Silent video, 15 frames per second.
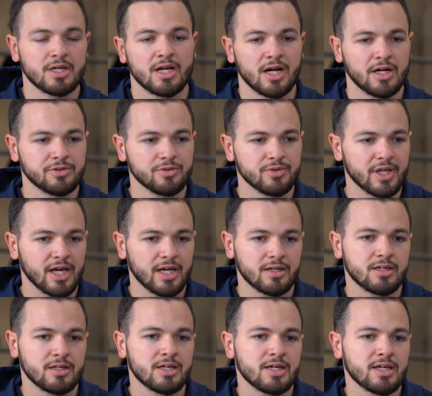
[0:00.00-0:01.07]
I'll do
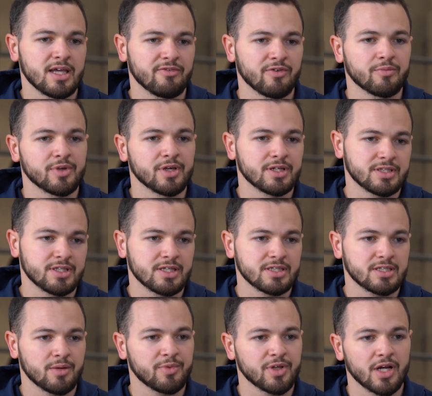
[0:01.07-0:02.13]
that. If I'm going to say
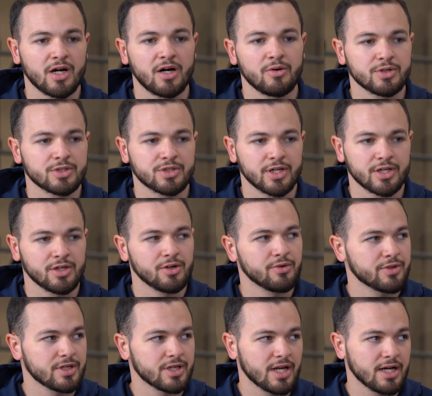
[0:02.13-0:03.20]
something, I always try to go
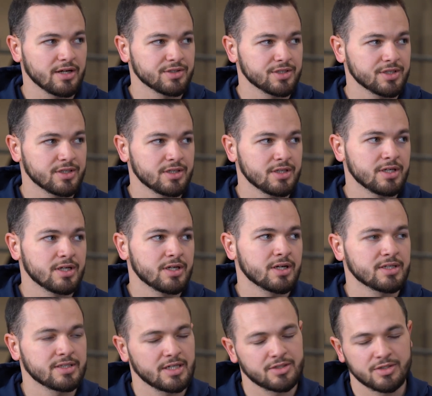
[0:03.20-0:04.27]
with an analogy,
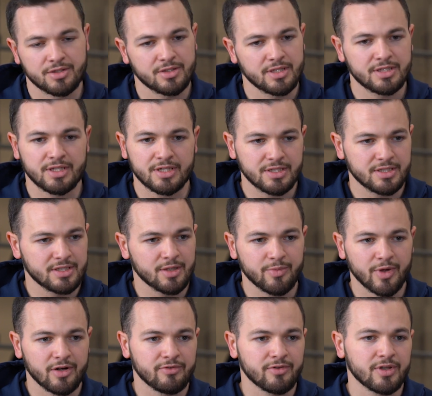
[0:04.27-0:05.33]
because it's going to stick
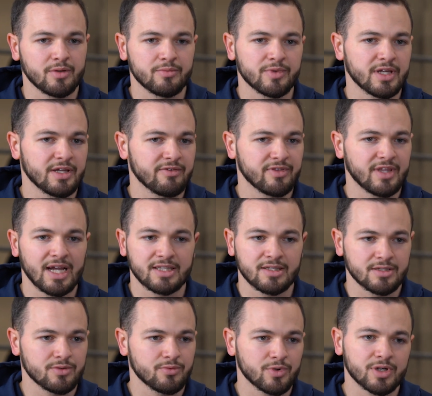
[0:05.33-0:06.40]
better for them. If that
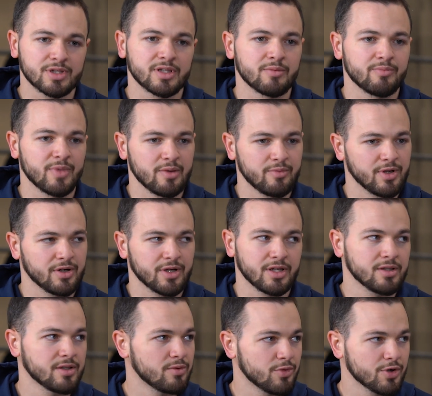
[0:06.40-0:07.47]
doesn't work, then maybe I'll get
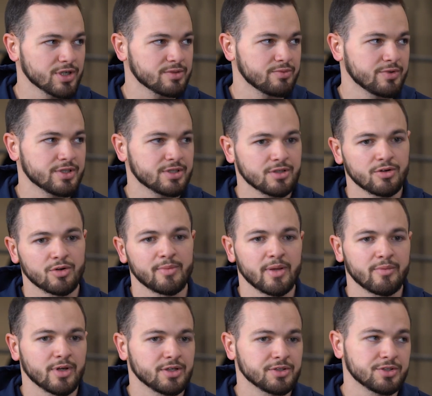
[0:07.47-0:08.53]
a little more explicit, or
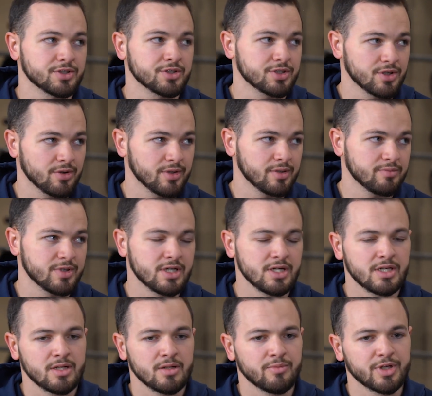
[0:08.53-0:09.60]
maybe I'll just show them.
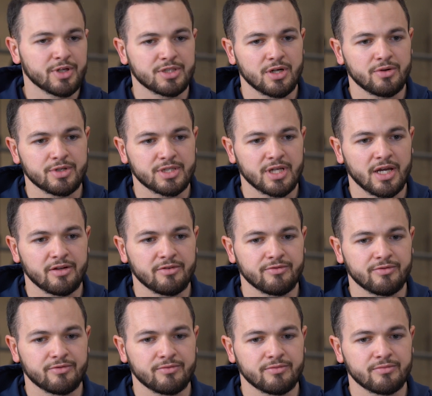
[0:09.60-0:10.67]
But it's always kind
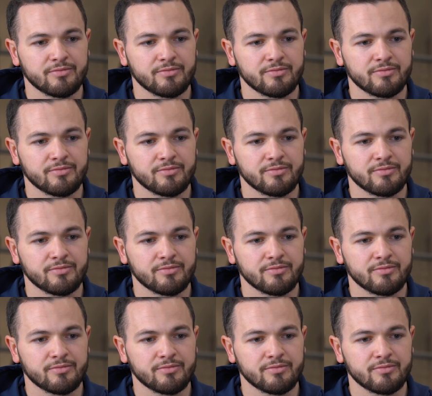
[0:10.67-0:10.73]
of,